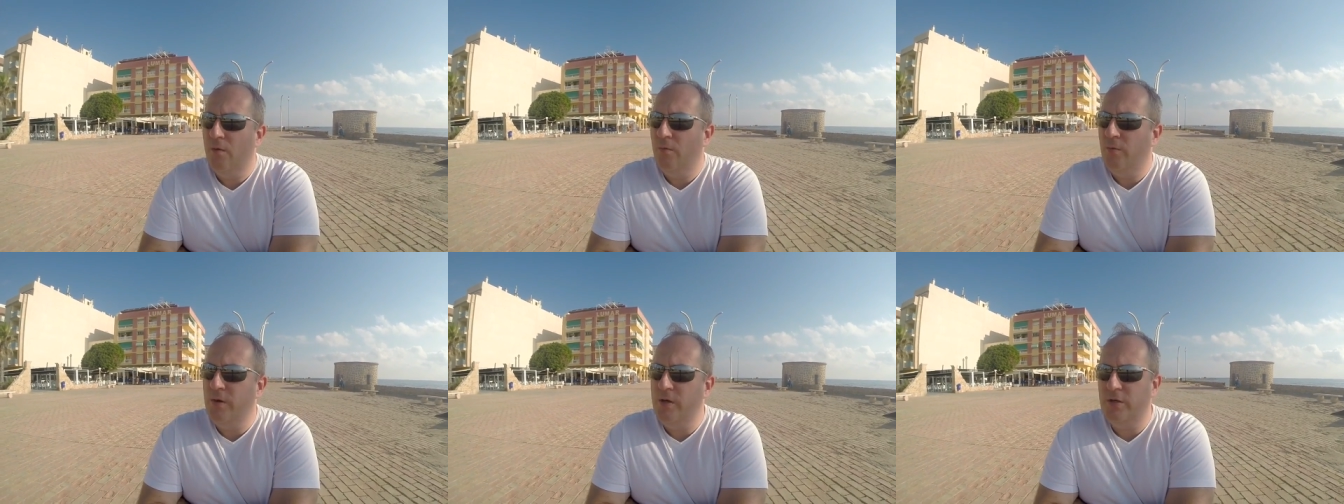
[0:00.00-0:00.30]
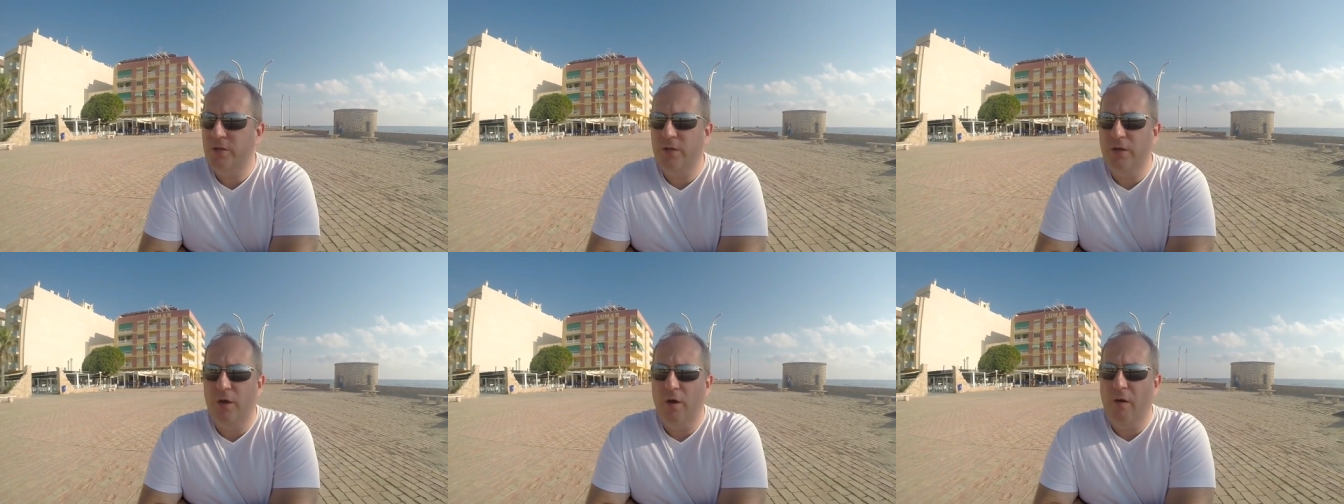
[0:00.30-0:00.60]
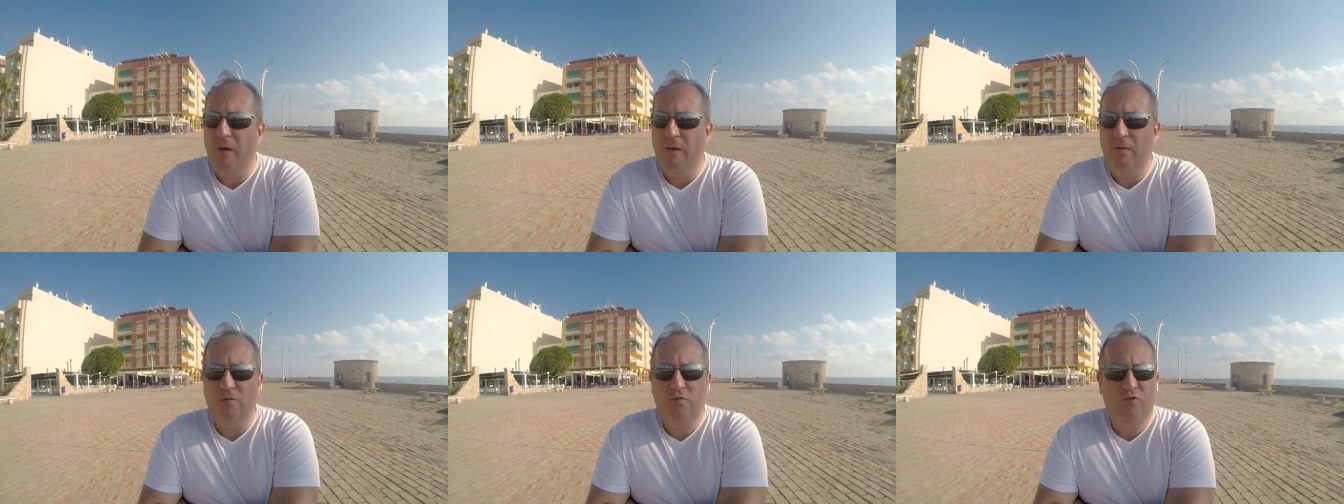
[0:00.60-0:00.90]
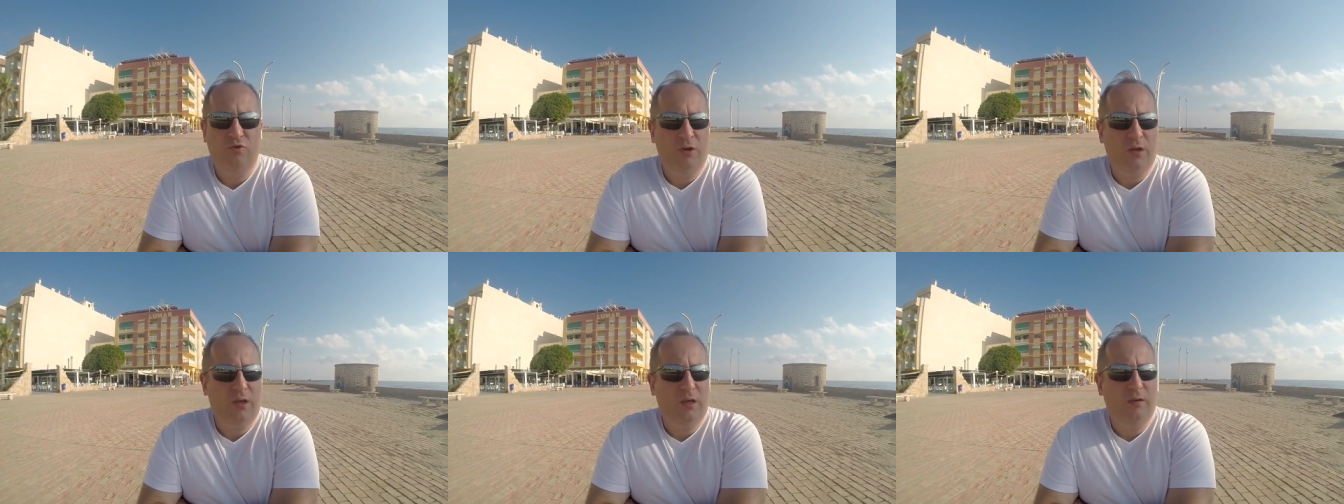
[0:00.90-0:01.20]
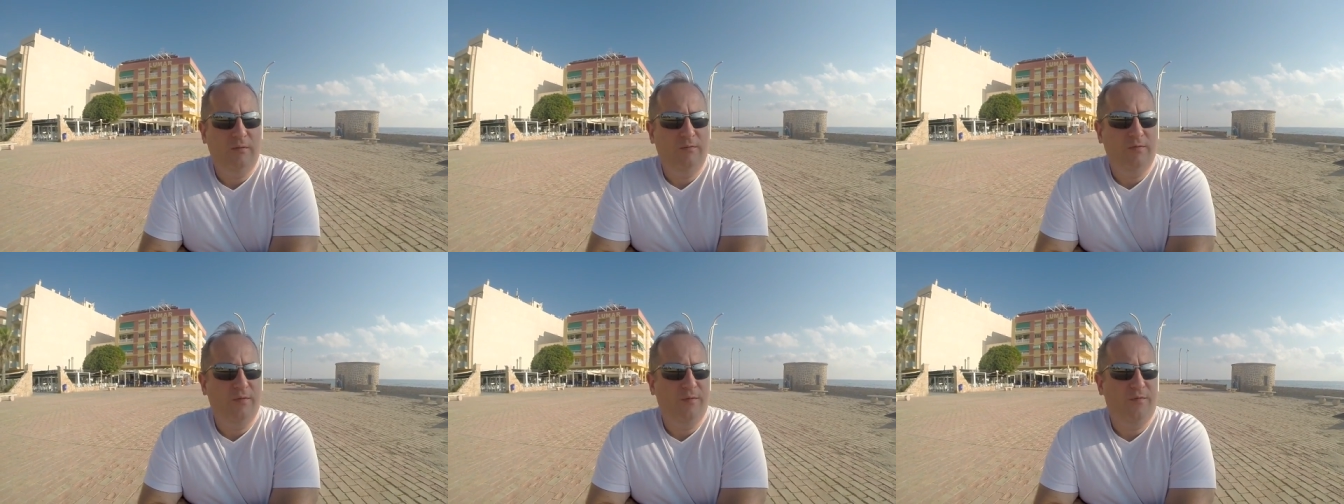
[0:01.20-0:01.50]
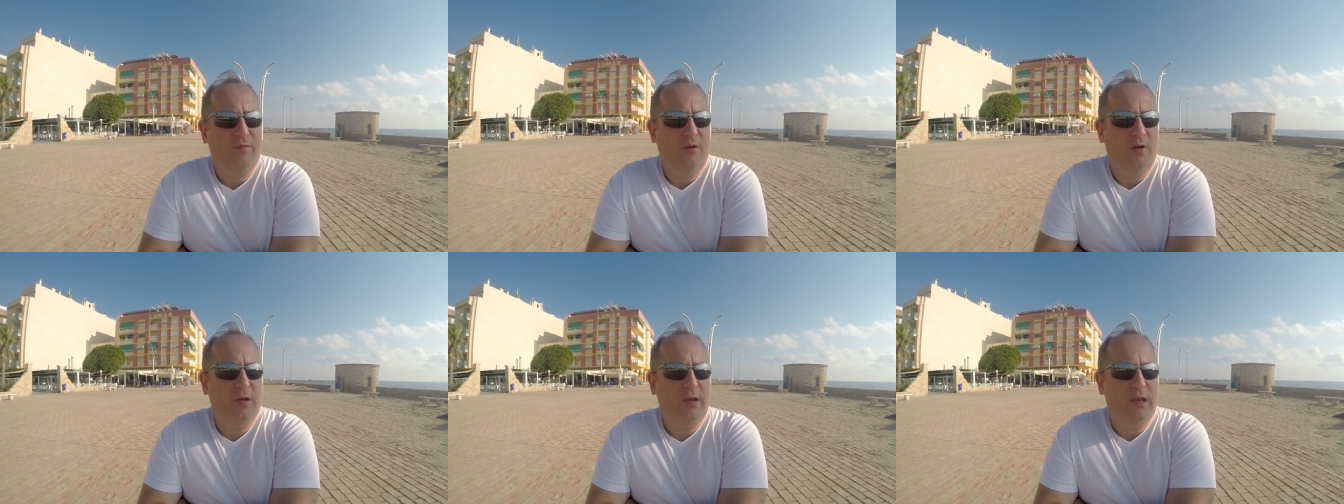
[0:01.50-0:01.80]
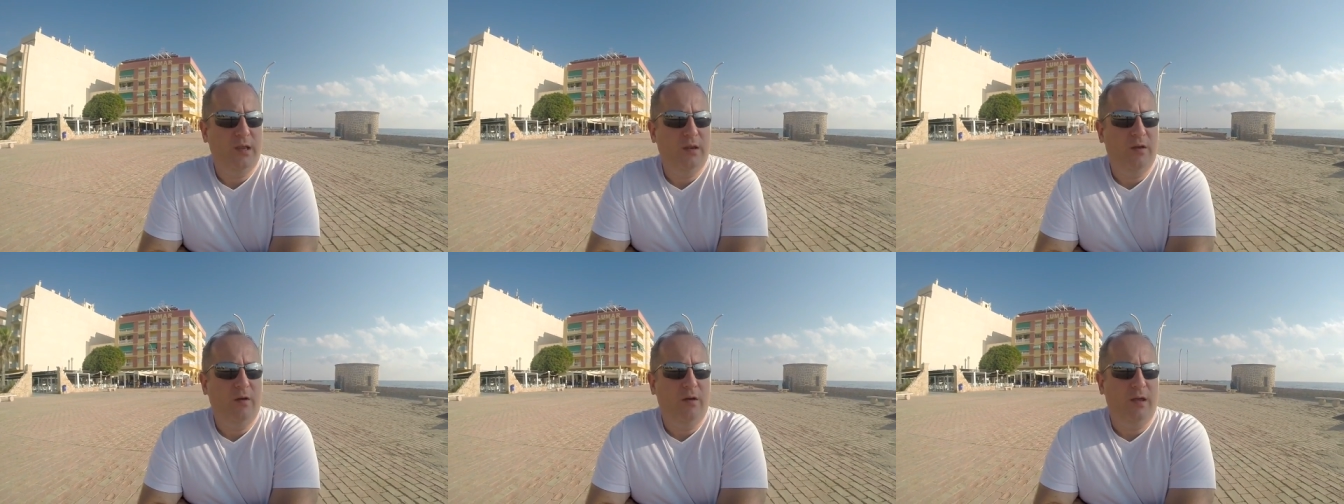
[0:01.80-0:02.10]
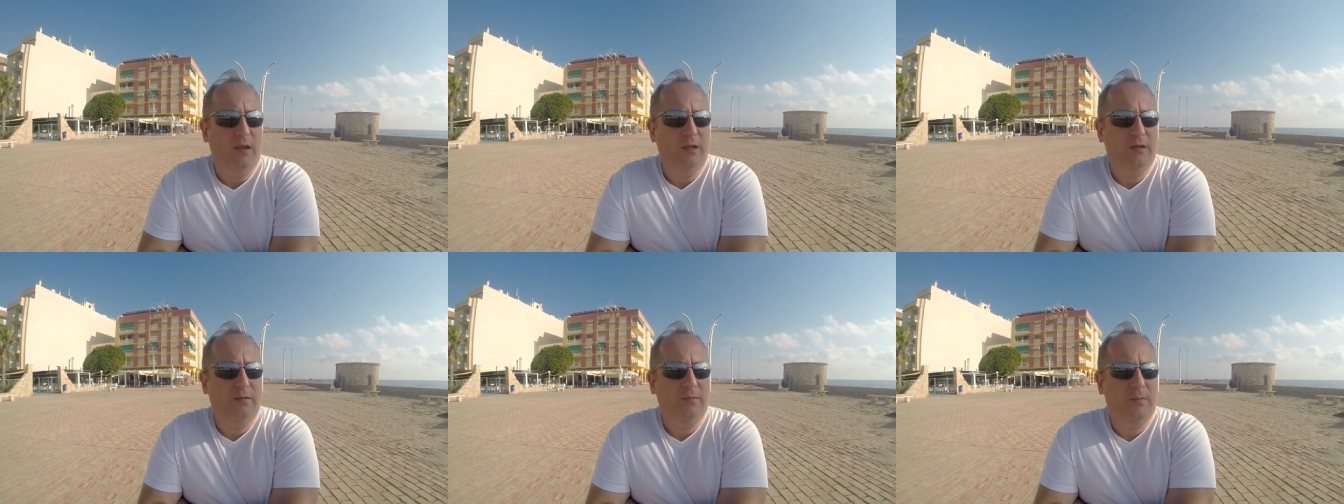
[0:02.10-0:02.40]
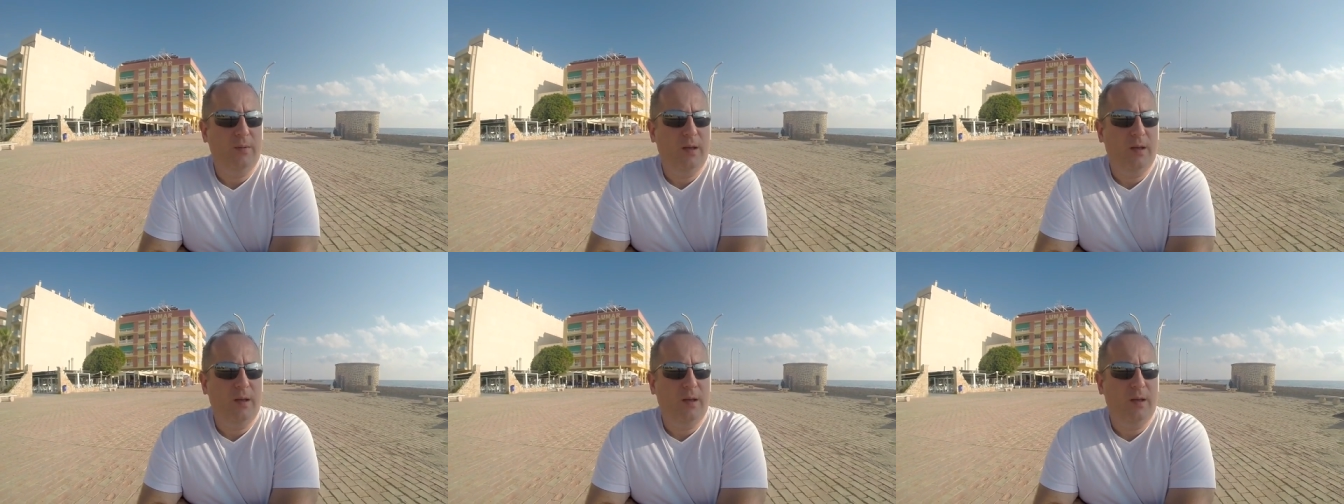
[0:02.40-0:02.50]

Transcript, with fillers: we used to go out drinking from Friday night,